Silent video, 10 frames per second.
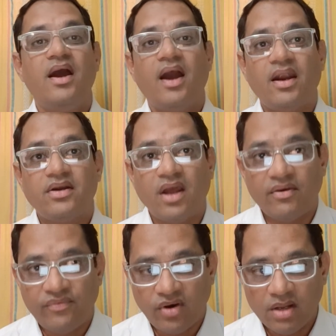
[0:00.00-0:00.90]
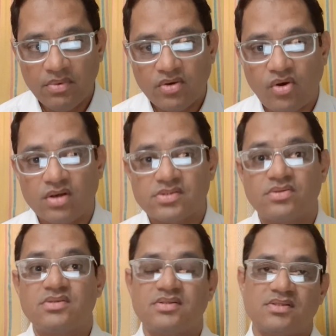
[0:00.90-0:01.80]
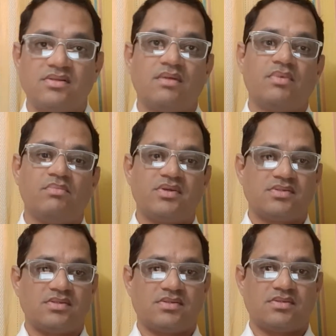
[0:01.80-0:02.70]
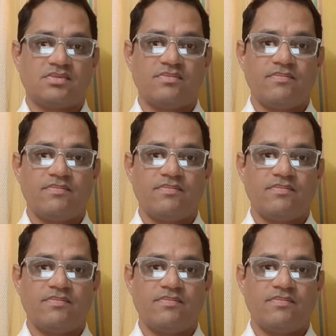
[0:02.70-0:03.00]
at affordable cost on sustainable basis.